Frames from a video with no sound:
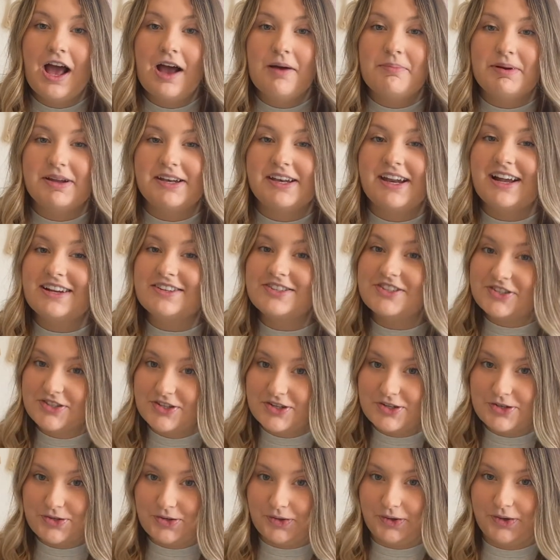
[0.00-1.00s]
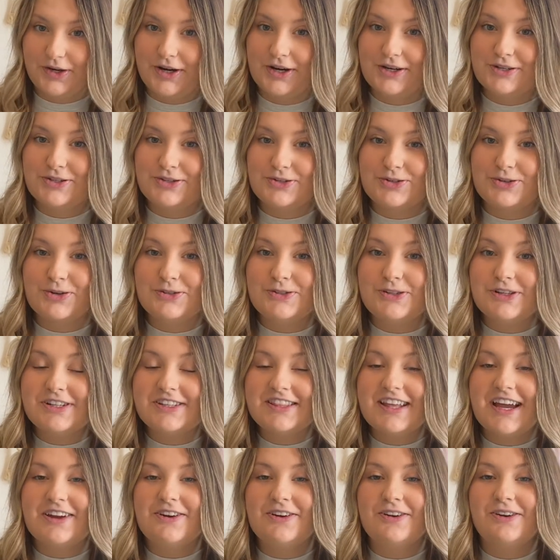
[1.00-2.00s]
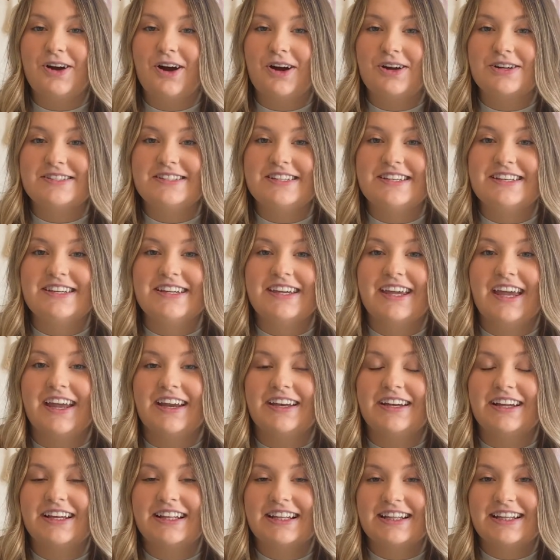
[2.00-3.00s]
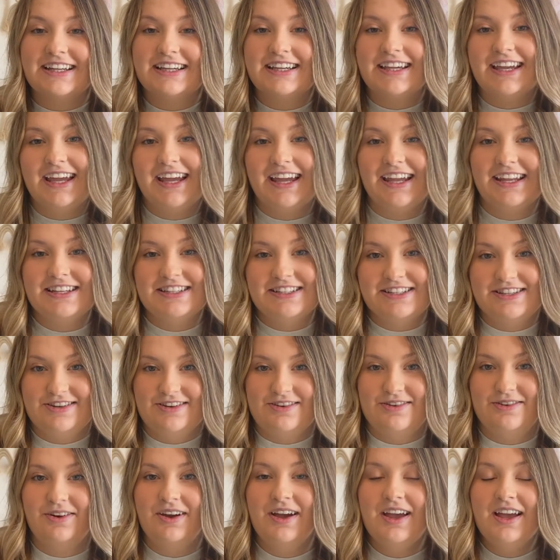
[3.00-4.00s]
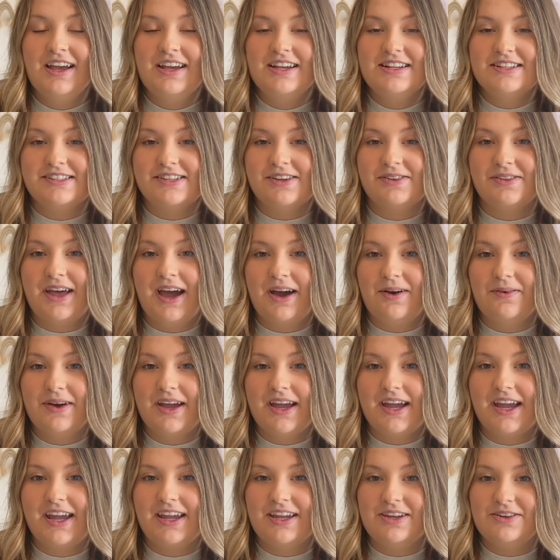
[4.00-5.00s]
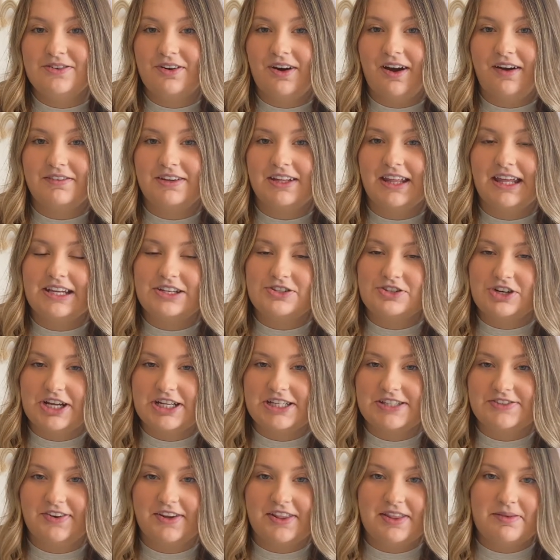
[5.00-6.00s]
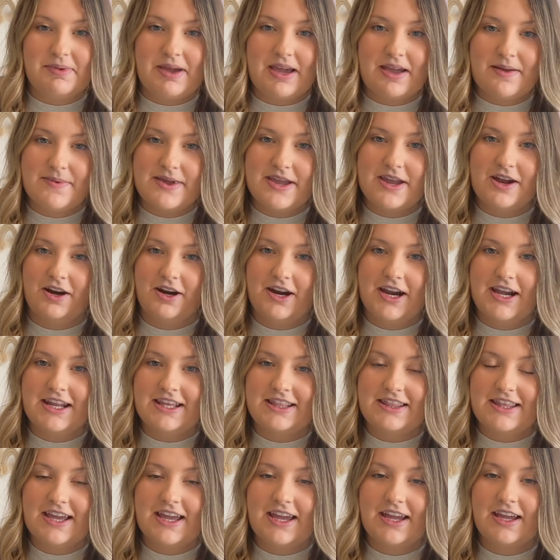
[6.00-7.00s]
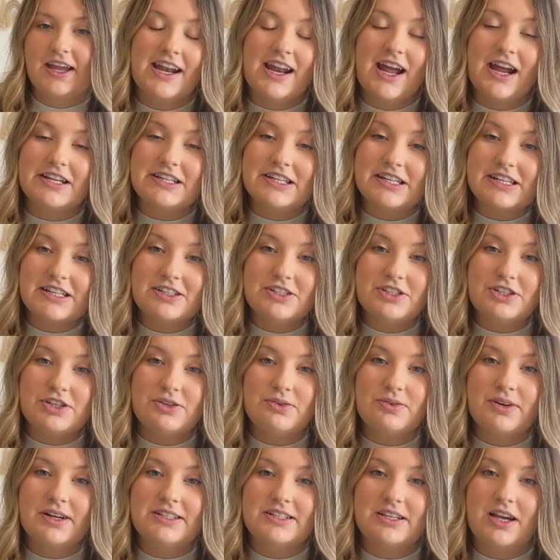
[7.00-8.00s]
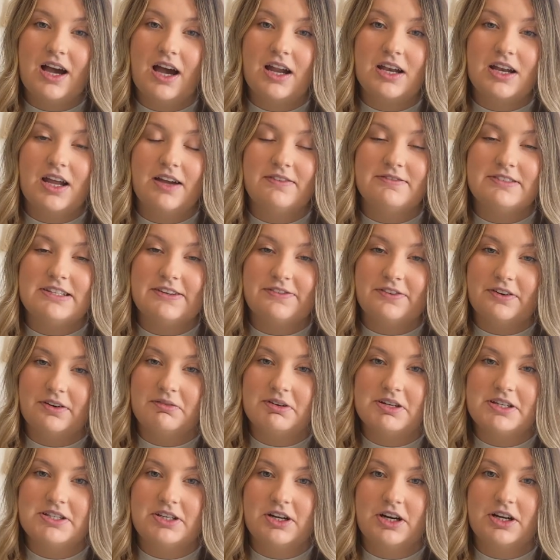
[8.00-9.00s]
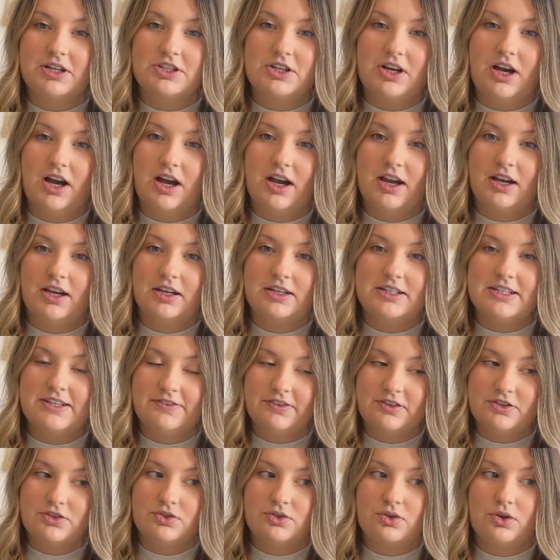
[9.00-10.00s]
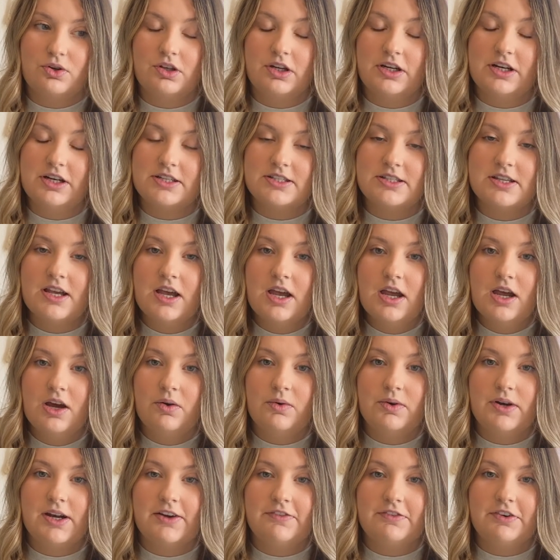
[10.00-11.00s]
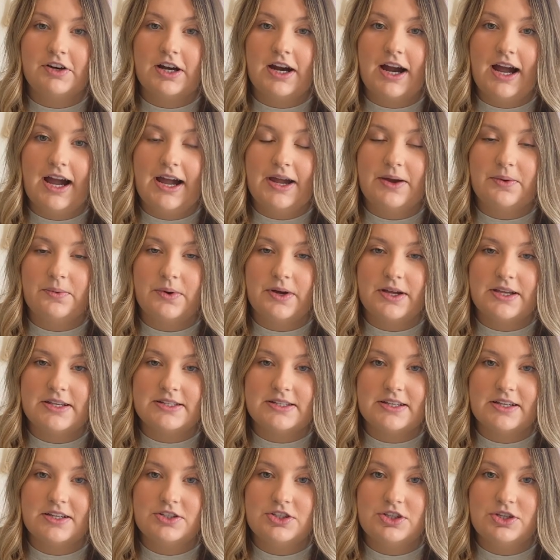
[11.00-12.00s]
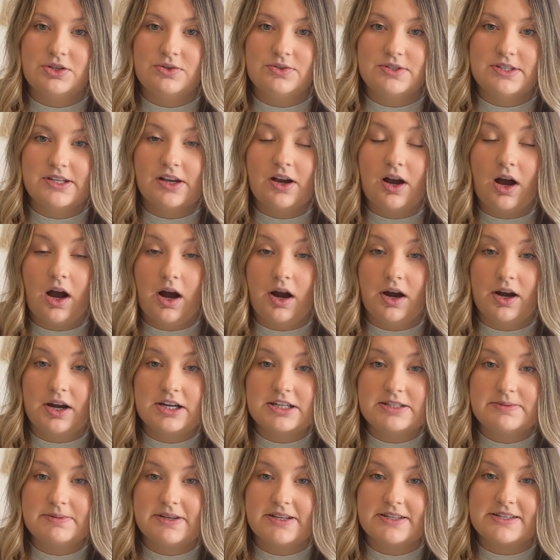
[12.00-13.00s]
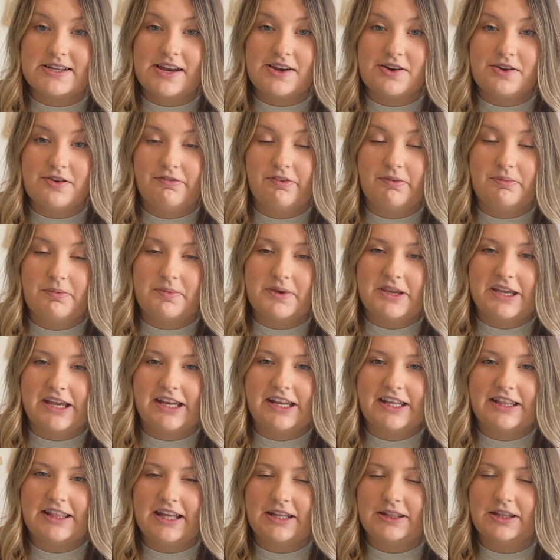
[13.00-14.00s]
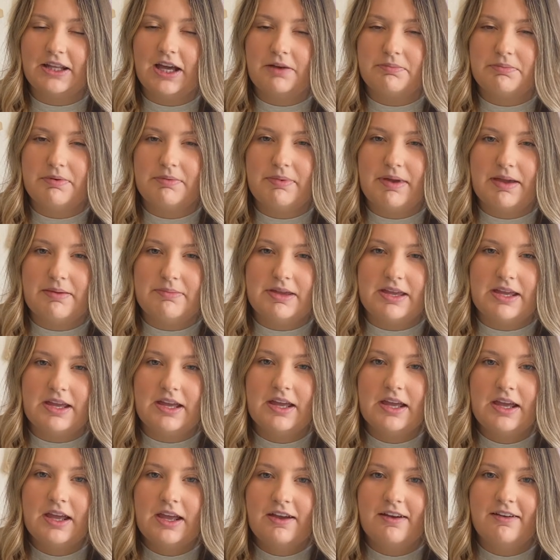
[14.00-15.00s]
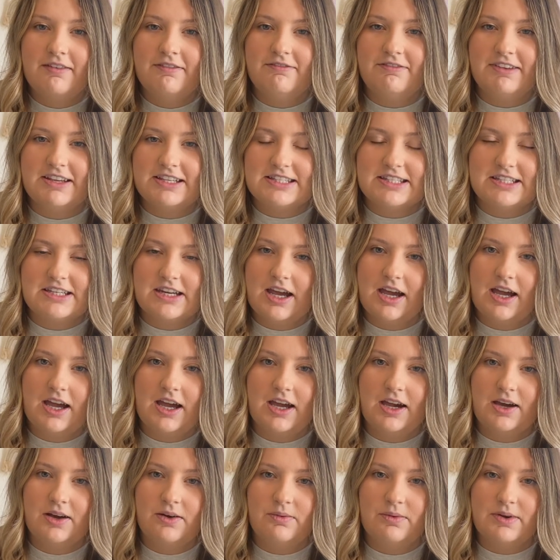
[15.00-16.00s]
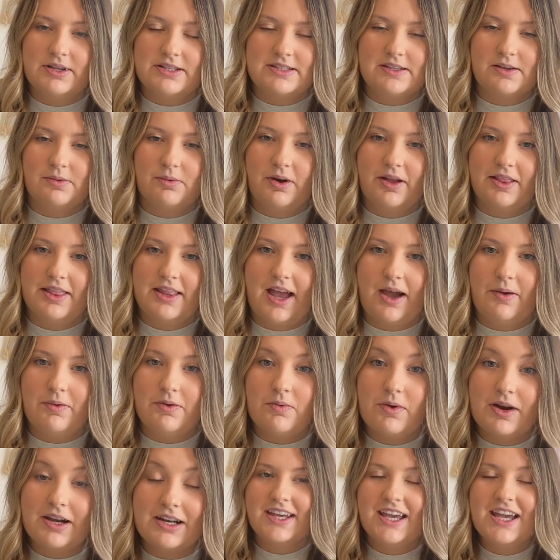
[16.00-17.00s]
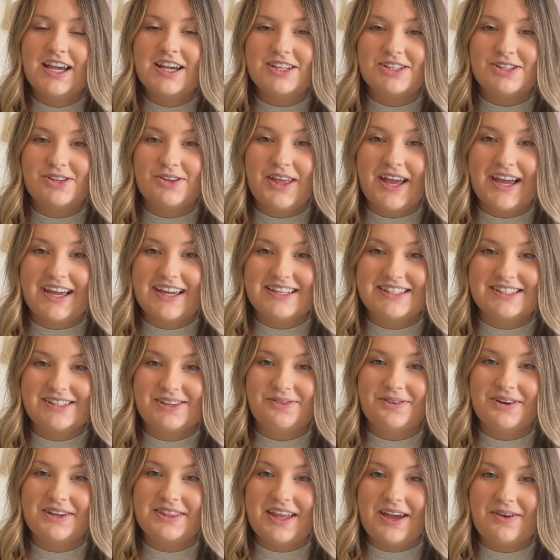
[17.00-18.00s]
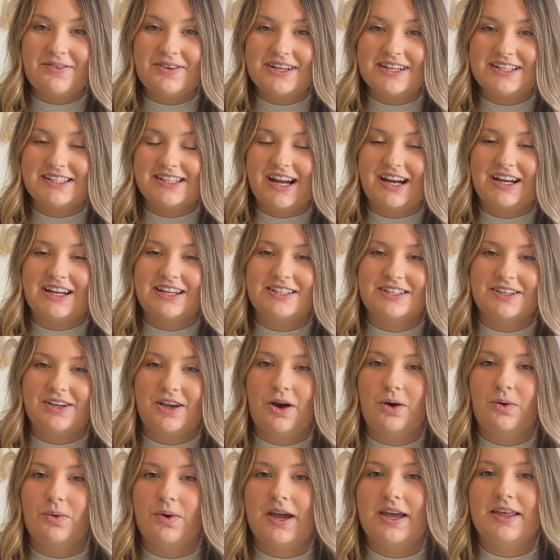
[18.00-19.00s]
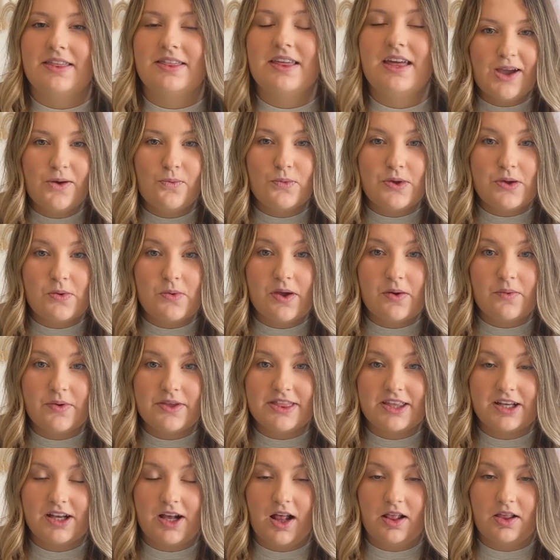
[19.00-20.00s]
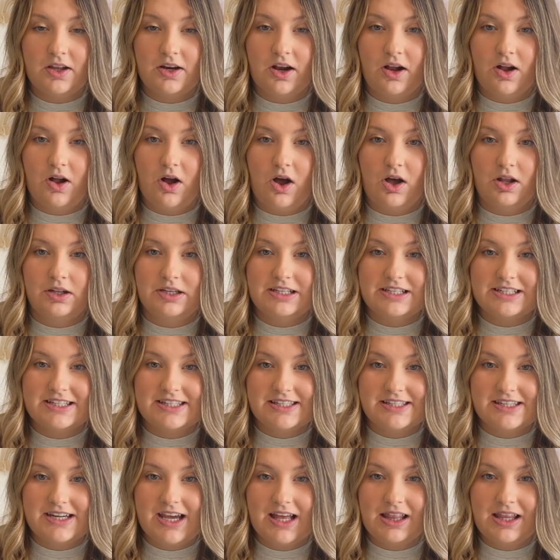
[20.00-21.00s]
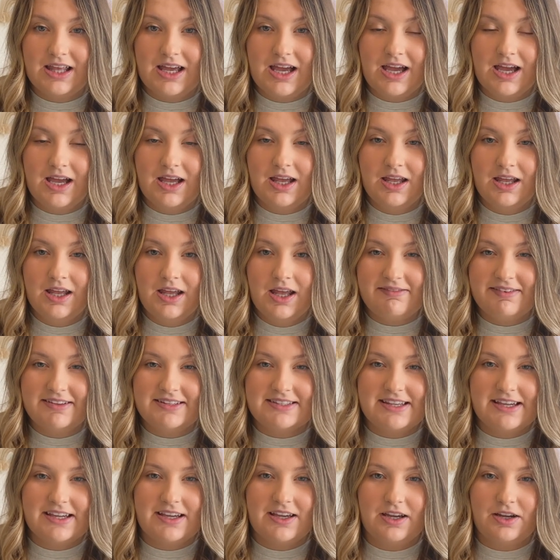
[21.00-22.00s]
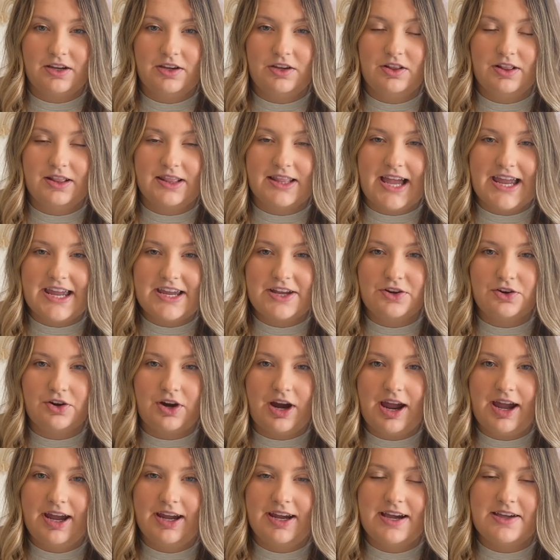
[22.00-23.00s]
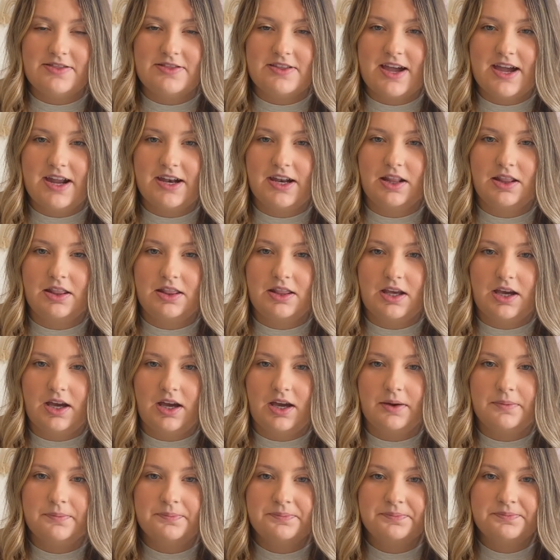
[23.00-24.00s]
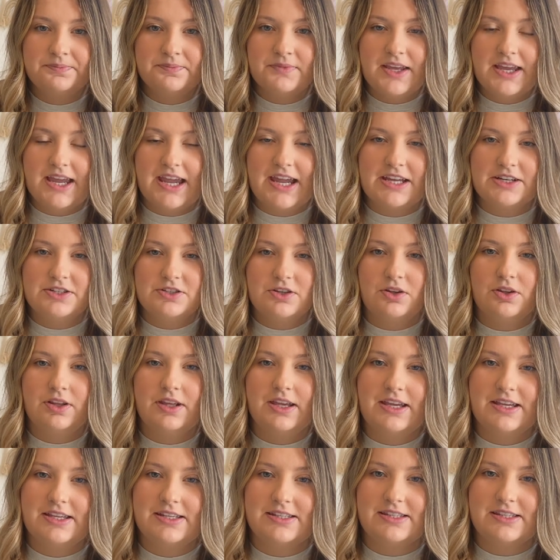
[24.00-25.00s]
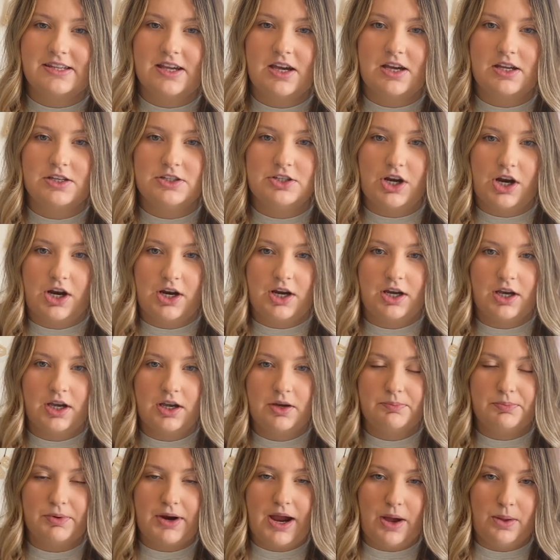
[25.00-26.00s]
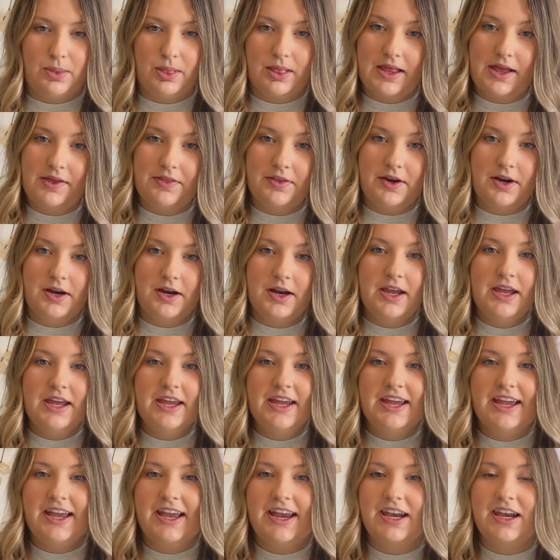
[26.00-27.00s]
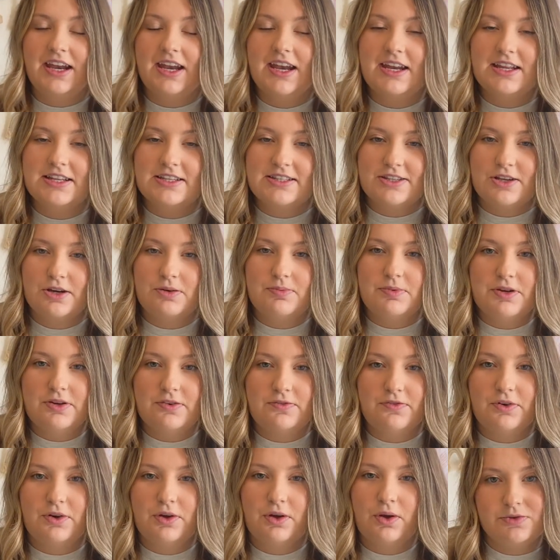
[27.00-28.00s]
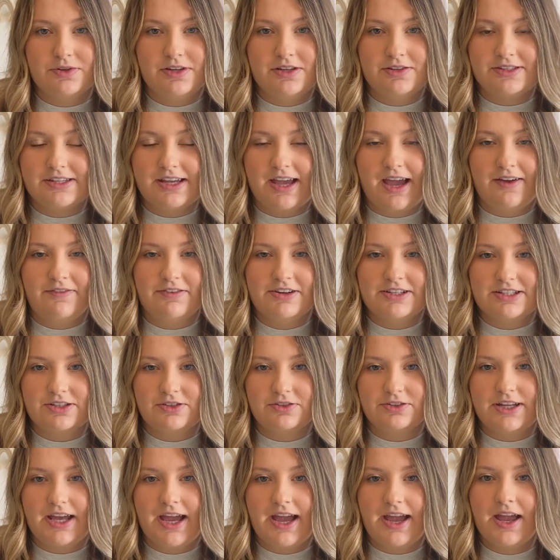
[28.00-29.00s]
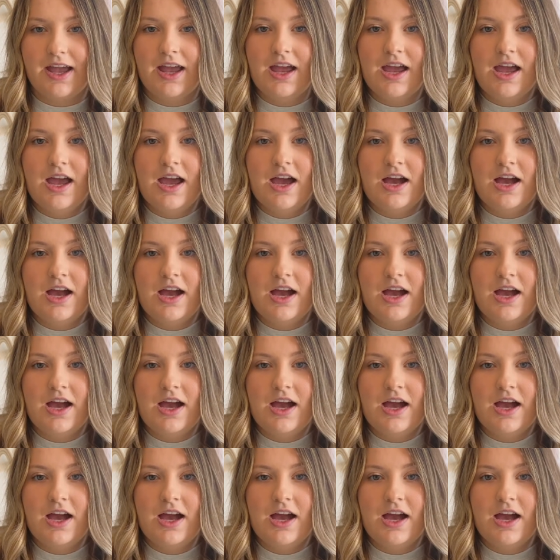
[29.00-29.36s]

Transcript: but not just a stroller that your car seat can click into. So that way you don't have to like transfer the baby or anything. I didn't do a ton of different research on different strollers whenever I was choosing ours because I knew from the beginning that the UPPAbaby Vista was the one that we wanted. So that is the one that we decided to go with. We went with the color called Stella. It's like a light gray and then the handle is a dark brown leather and it is so beautiful. We use it every single day.